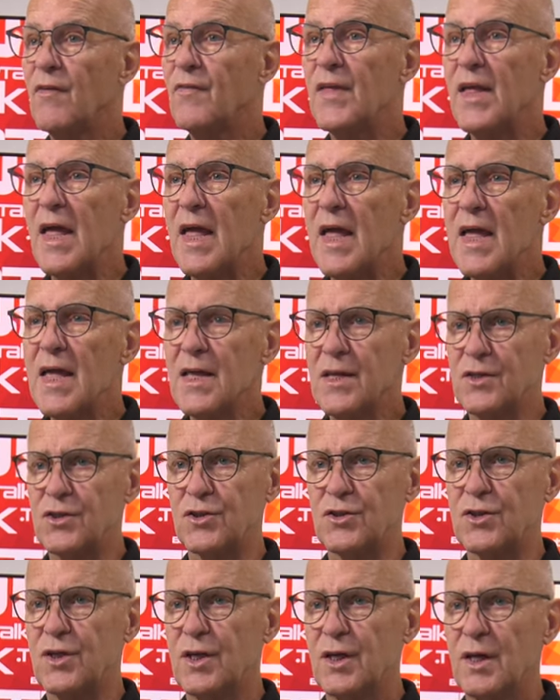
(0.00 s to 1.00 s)
on the
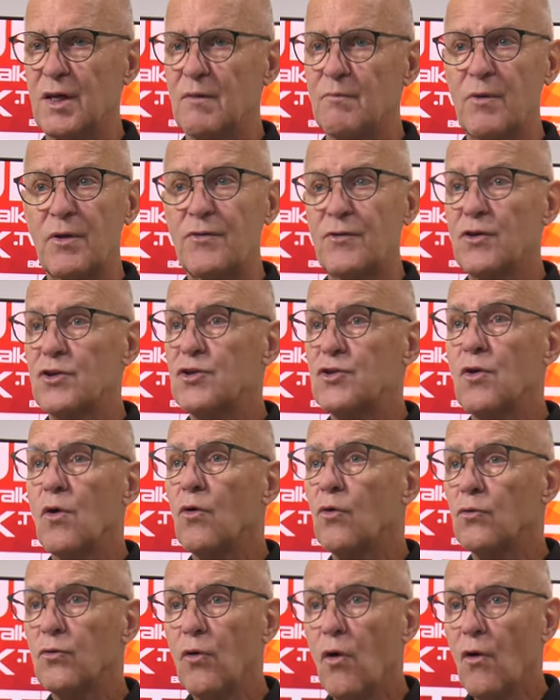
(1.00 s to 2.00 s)
edge, but there's no
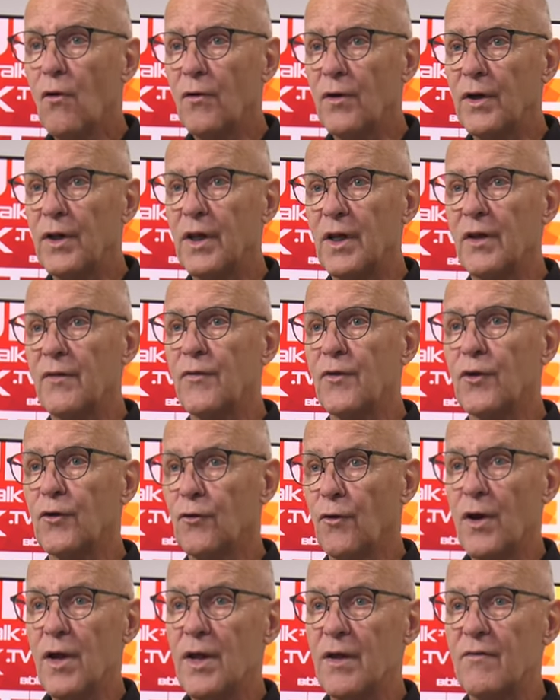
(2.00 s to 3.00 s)
glory in the
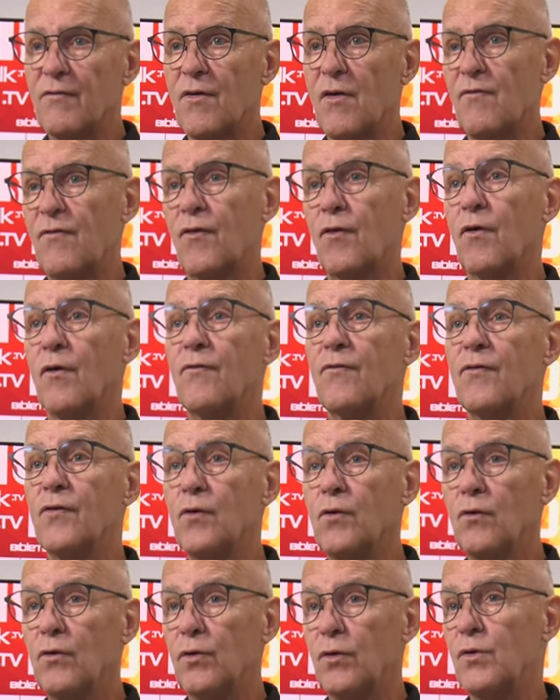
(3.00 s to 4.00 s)
grave for a
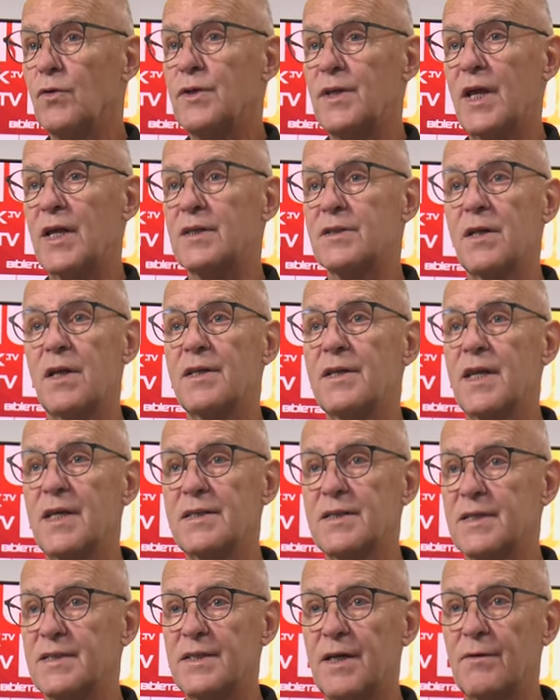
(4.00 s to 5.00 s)
fool who takes
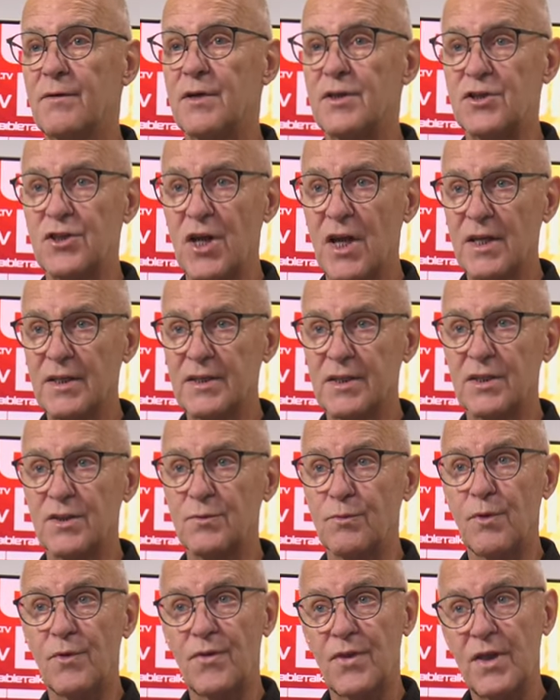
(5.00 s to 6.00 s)
unnecessary
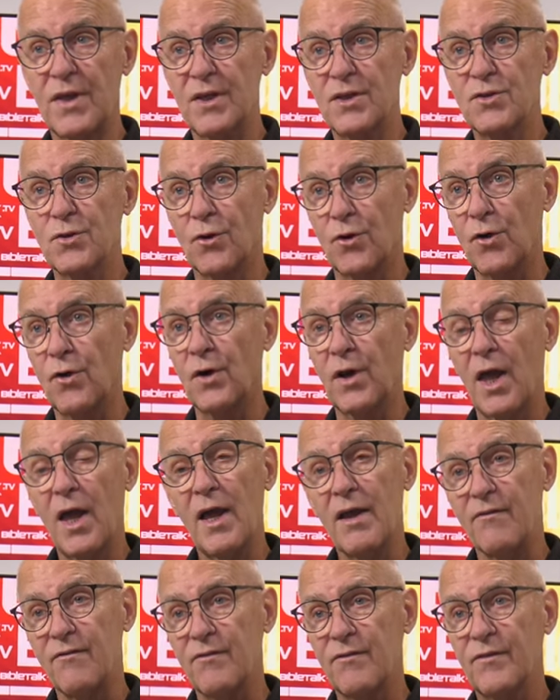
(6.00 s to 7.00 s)
chances with his or her
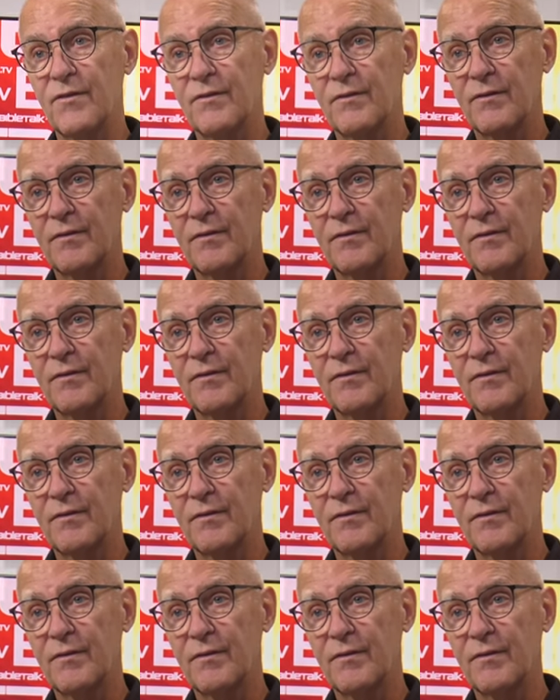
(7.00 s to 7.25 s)
life.